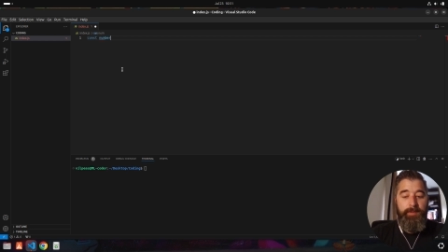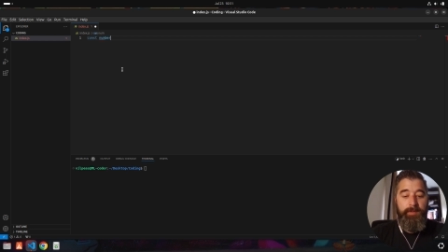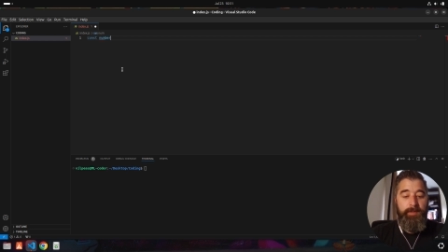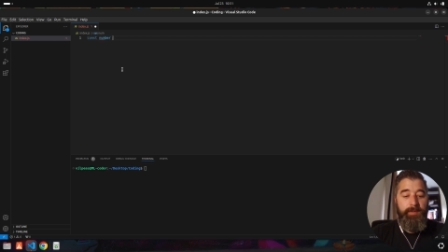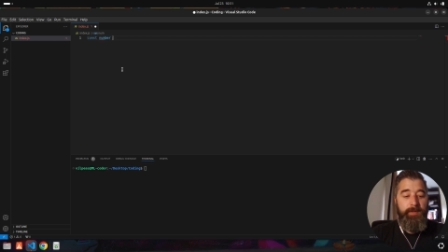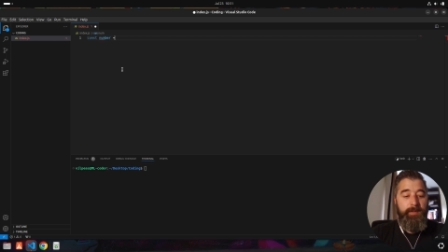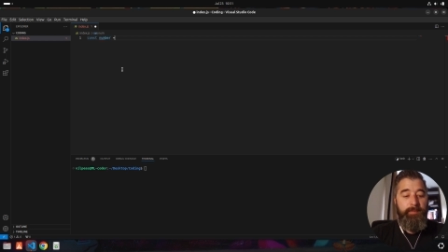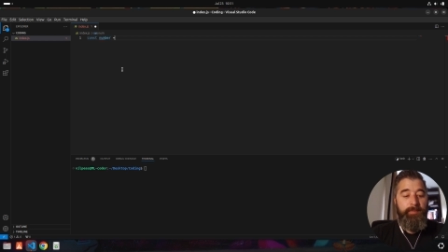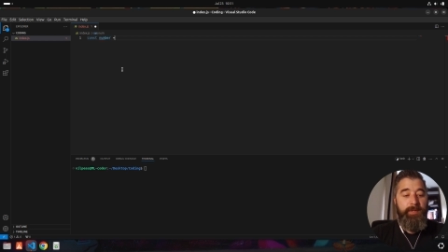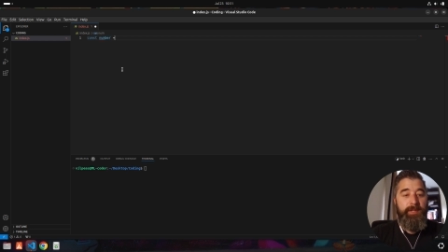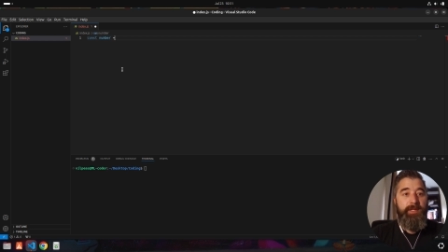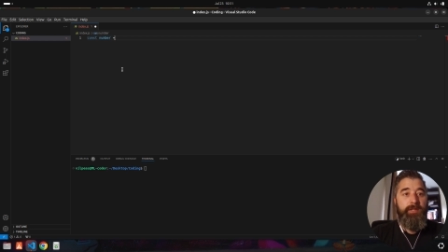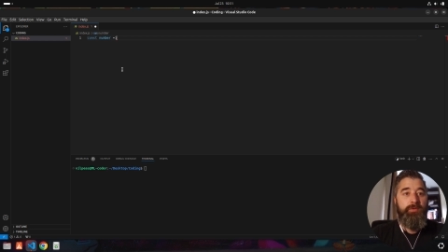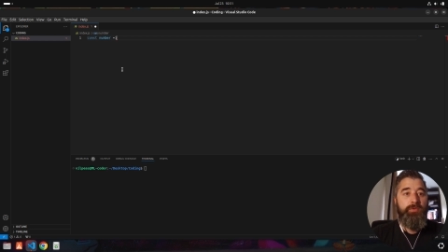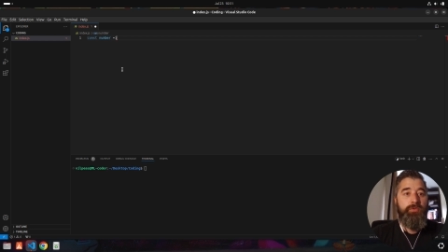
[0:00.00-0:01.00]
number
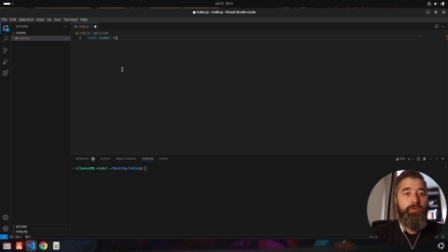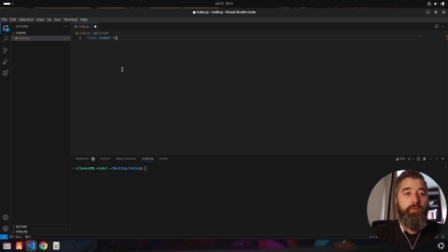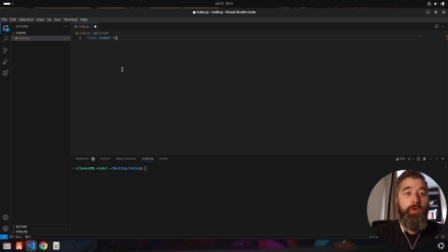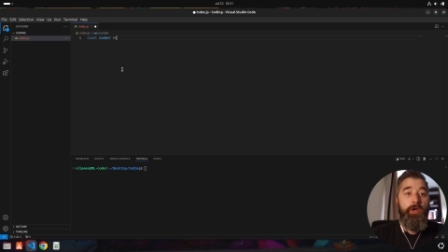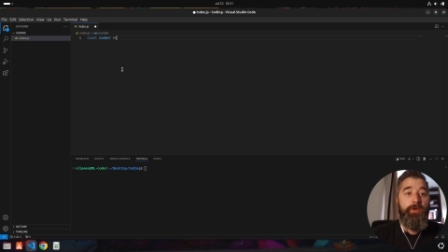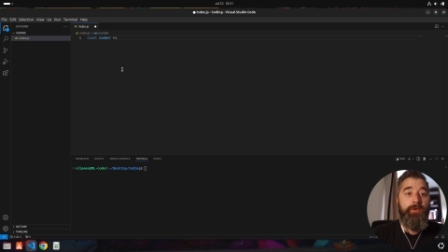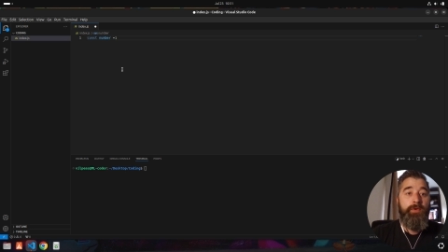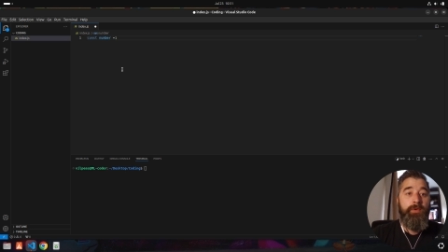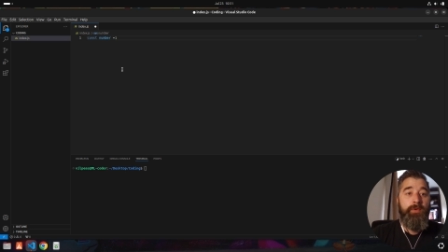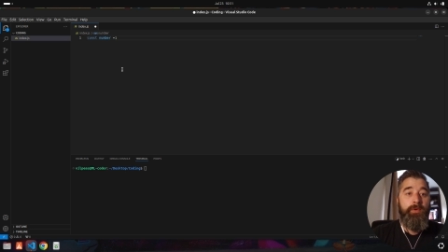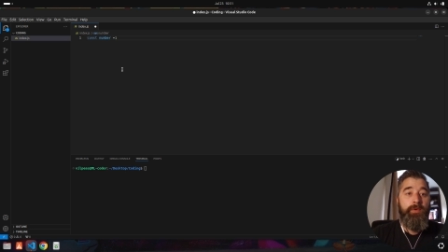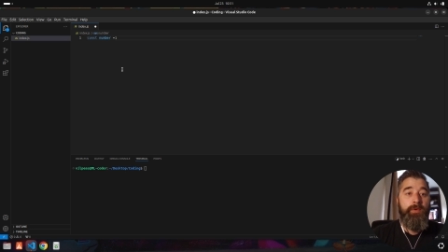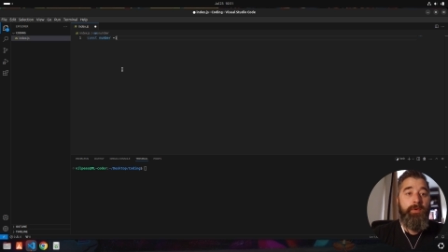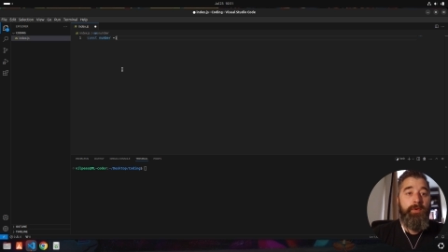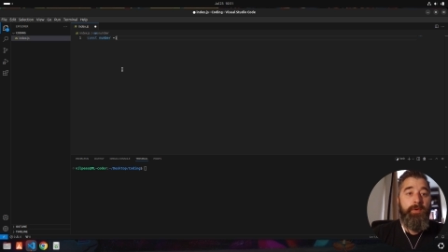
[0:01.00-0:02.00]
equals 1,
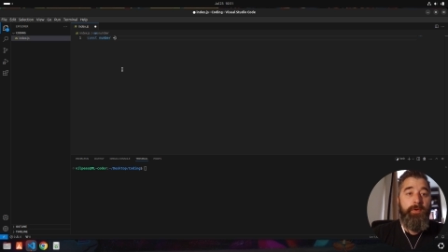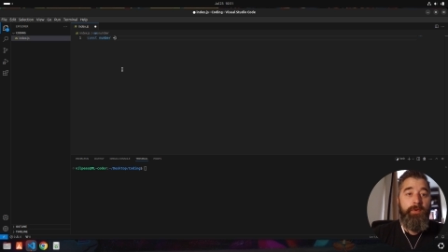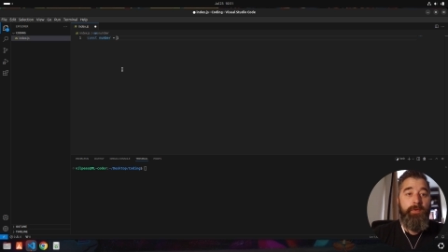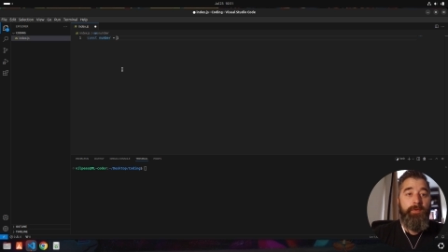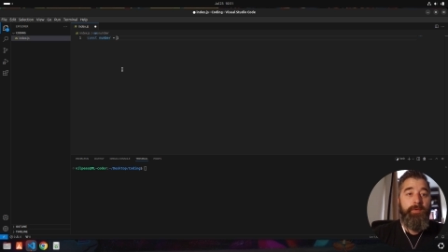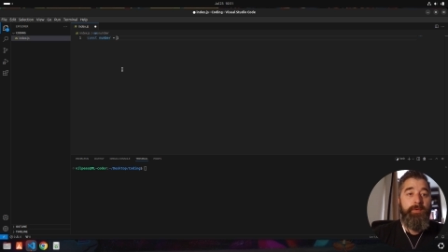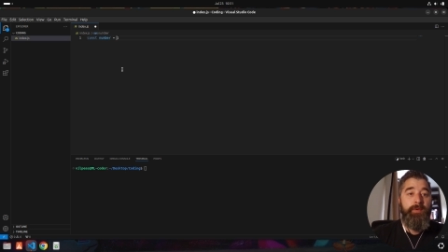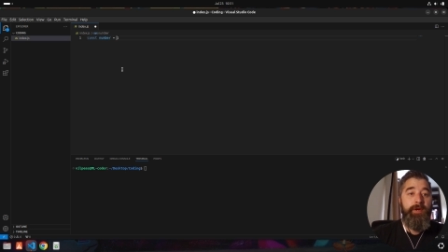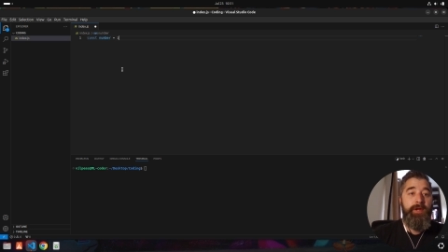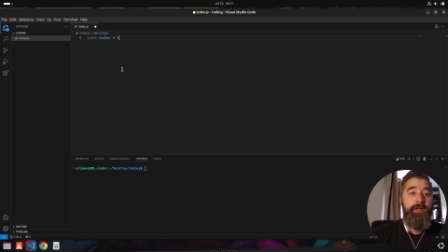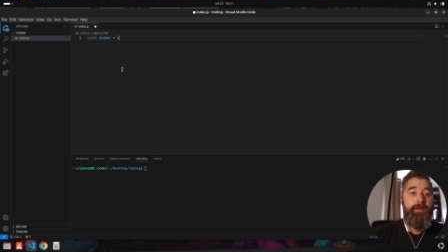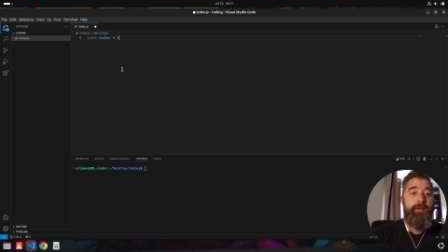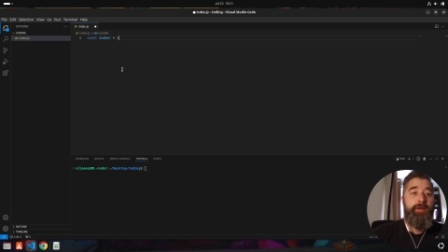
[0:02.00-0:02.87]
right?